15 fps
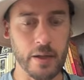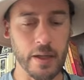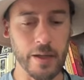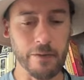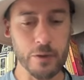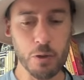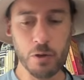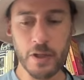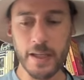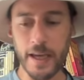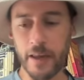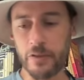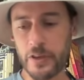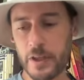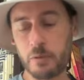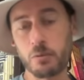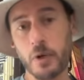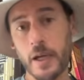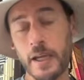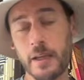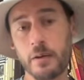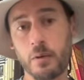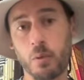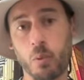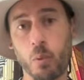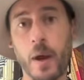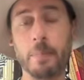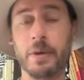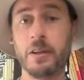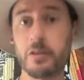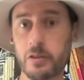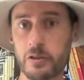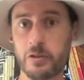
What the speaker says: if you get the right weapons